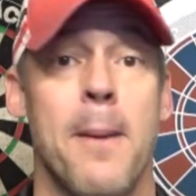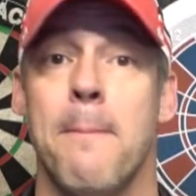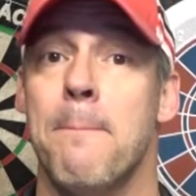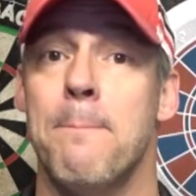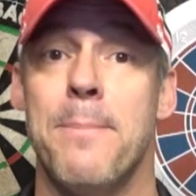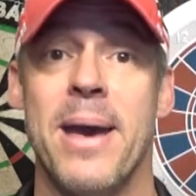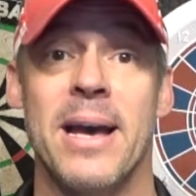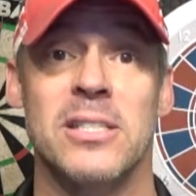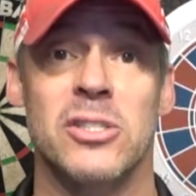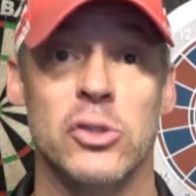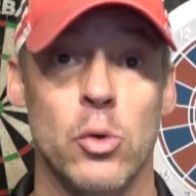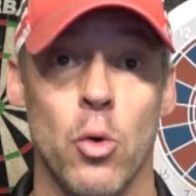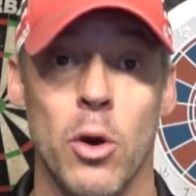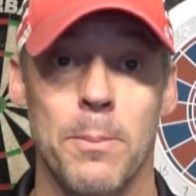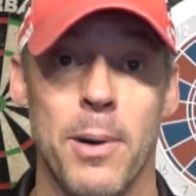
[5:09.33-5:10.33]
Best
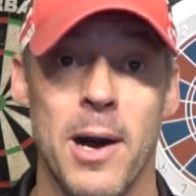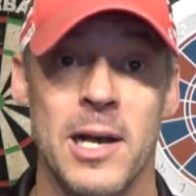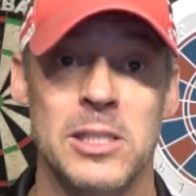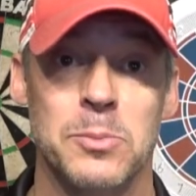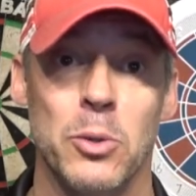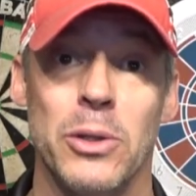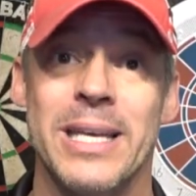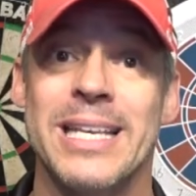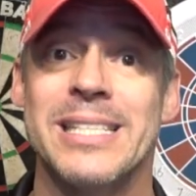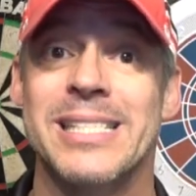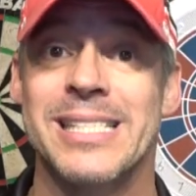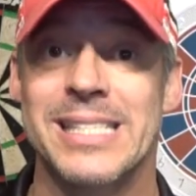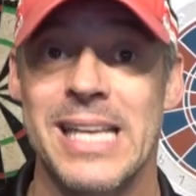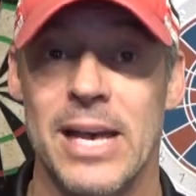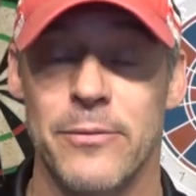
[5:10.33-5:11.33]
score possible is
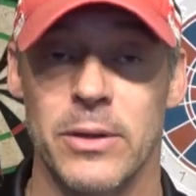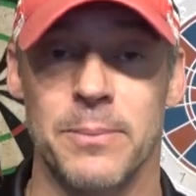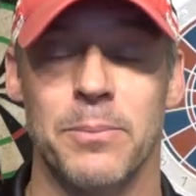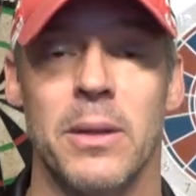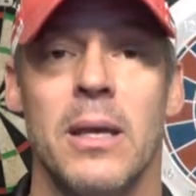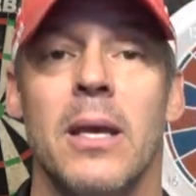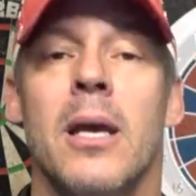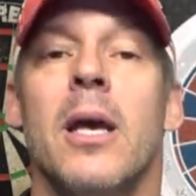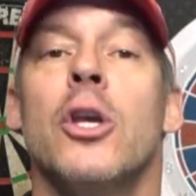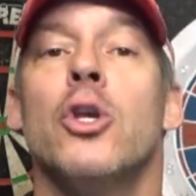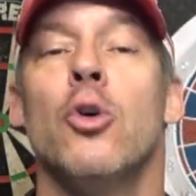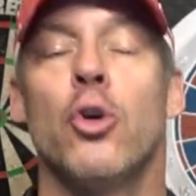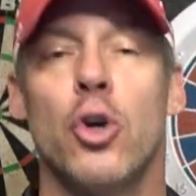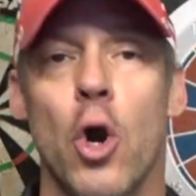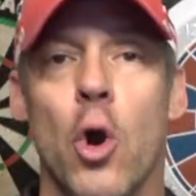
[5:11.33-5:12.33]
7.
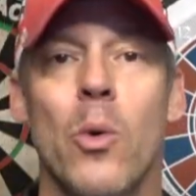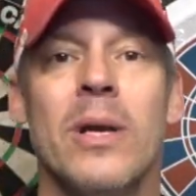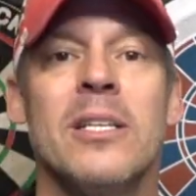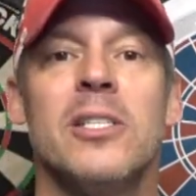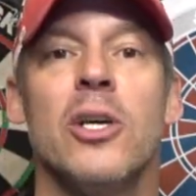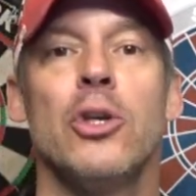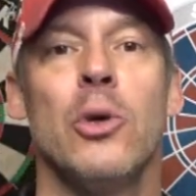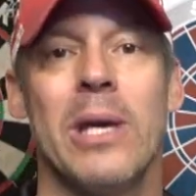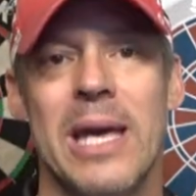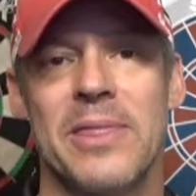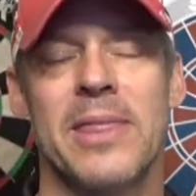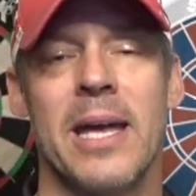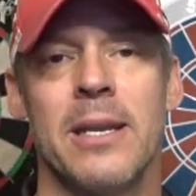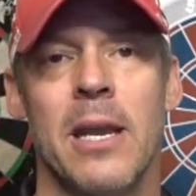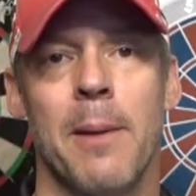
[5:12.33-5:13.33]
You go until you
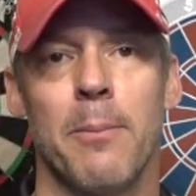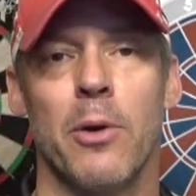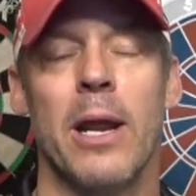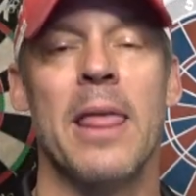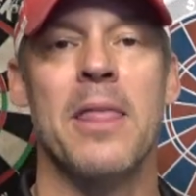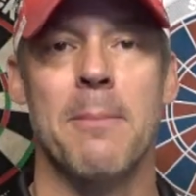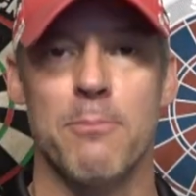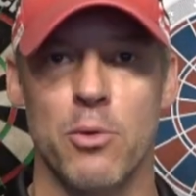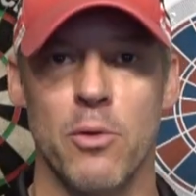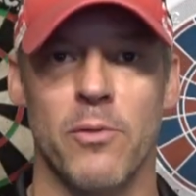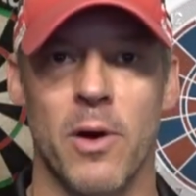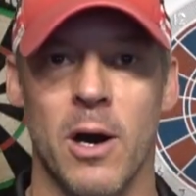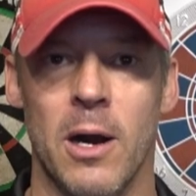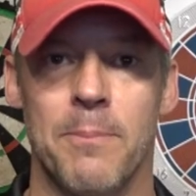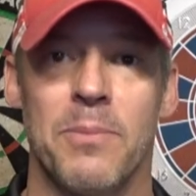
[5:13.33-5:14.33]
hit that number and then move
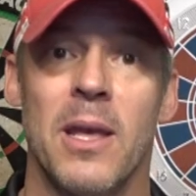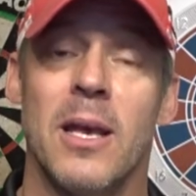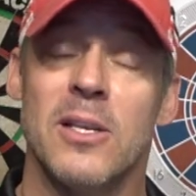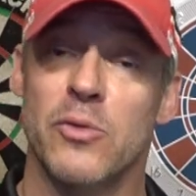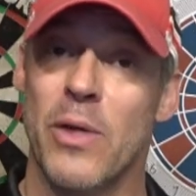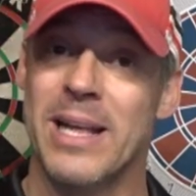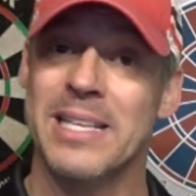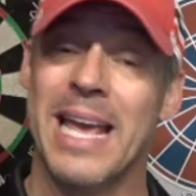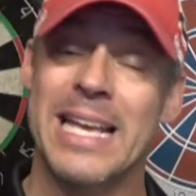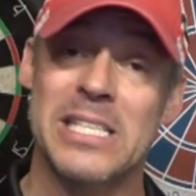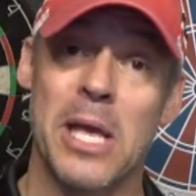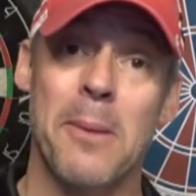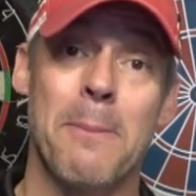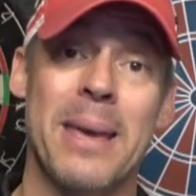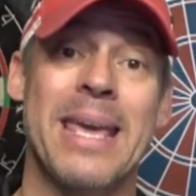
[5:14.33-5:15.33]
on. So that is
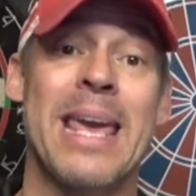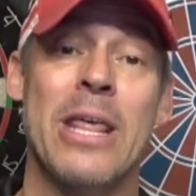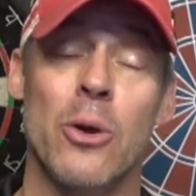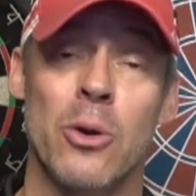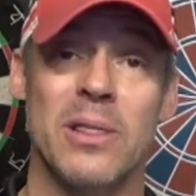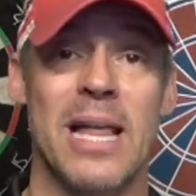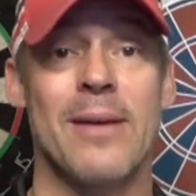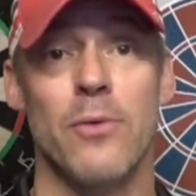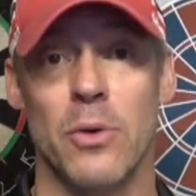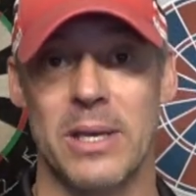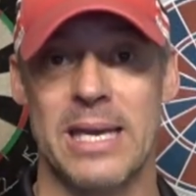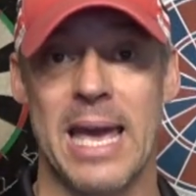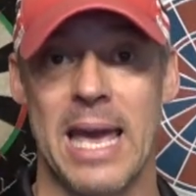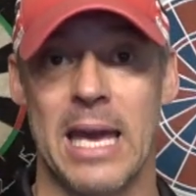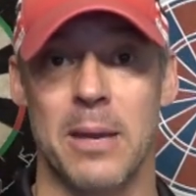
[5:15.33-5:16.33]
a beginner level
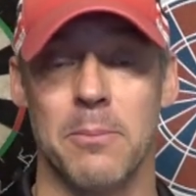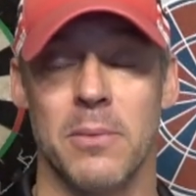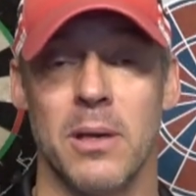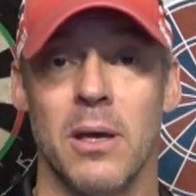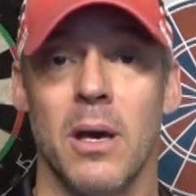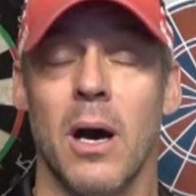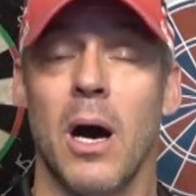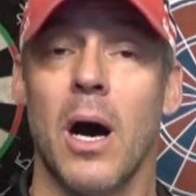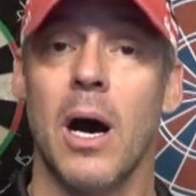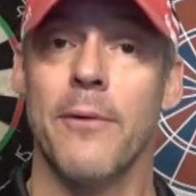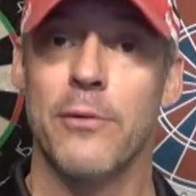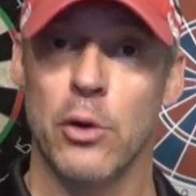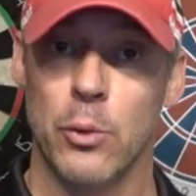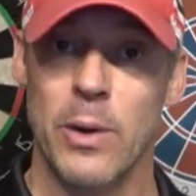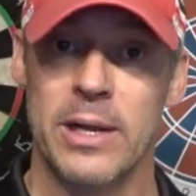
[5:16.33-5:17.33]
game
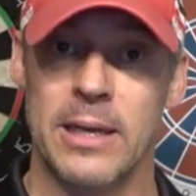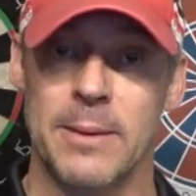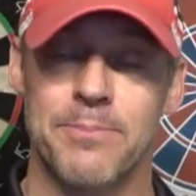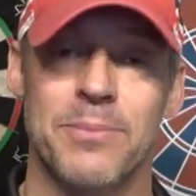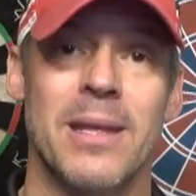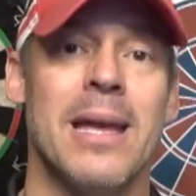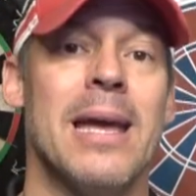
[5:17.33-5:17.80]
of cricket.